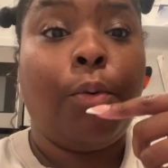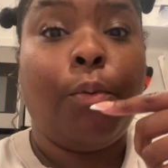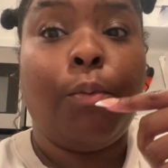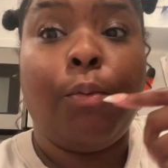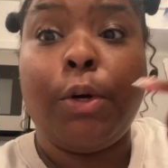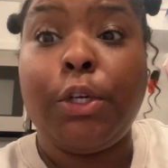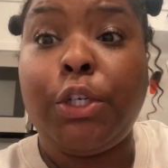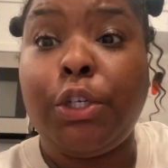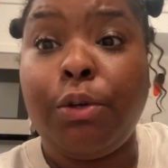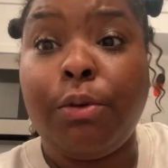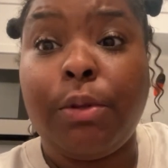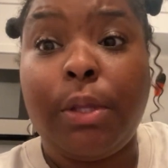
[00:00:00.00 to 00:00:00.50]

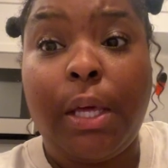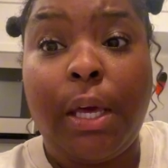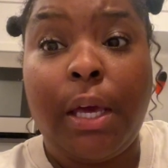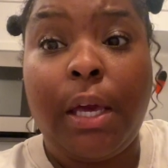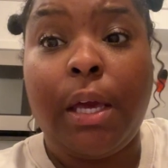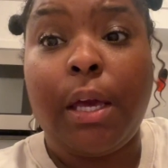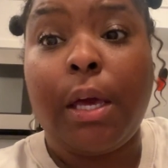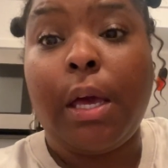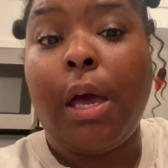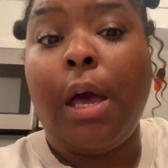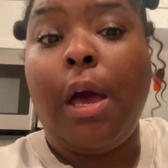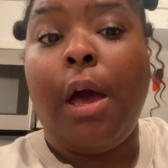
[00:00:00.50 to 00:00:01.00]
what you
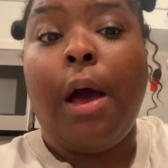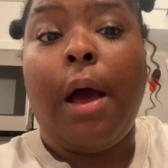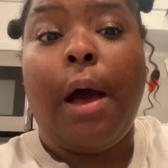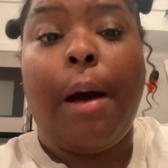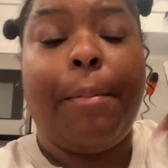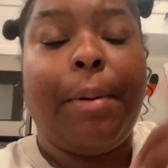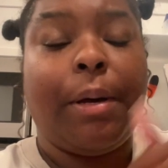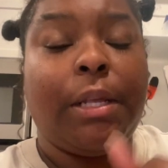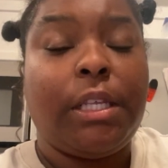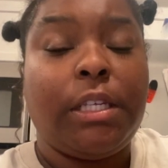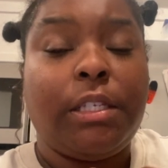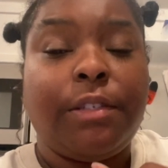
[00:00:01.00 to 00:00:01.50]
think
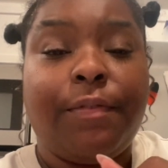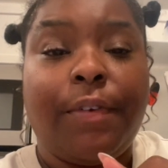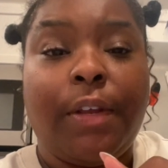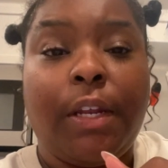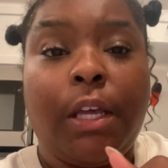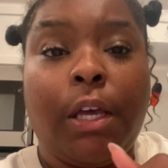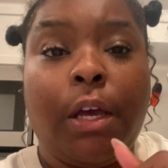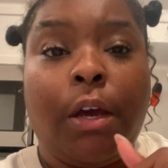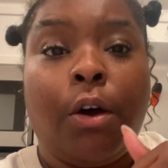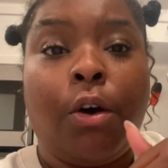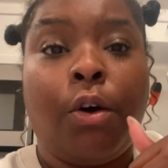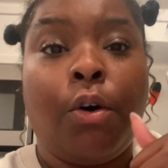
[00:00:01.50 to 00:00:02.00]
about this
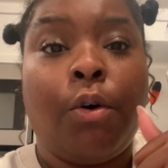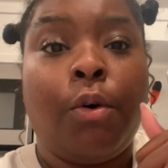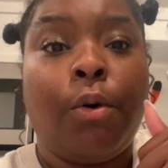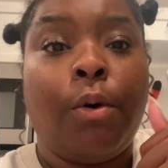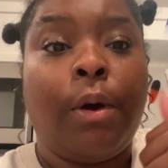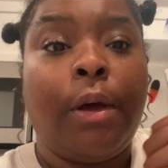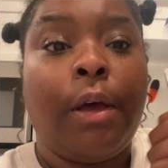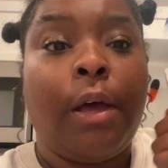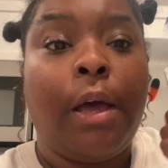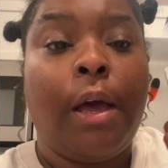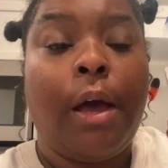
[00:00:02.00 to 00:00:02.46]
video.